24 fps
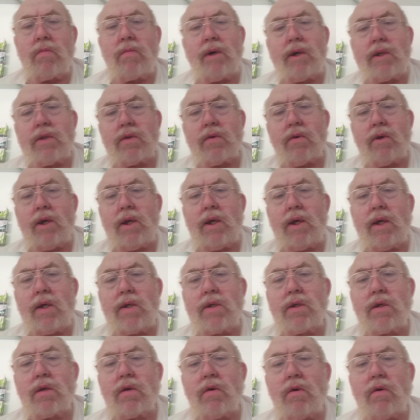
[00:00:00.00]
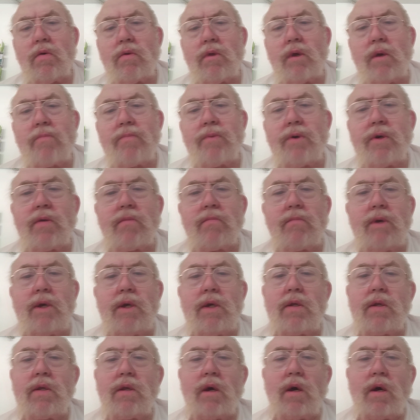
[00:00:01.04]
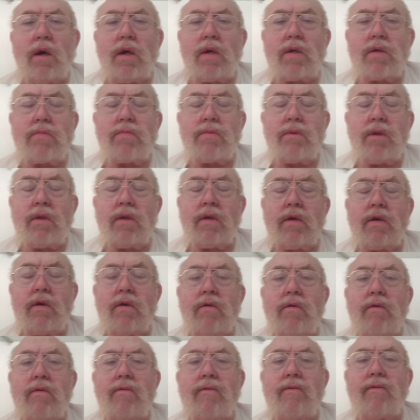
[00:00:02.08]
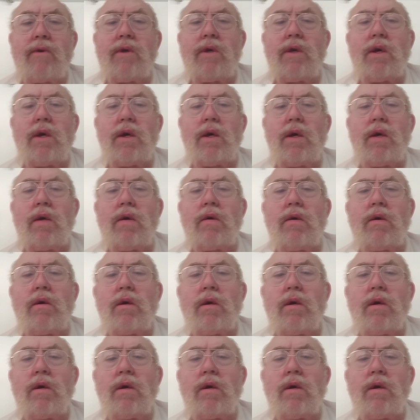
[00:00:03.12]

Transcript: about 3 days ago, they put me in the hospital here at the VA.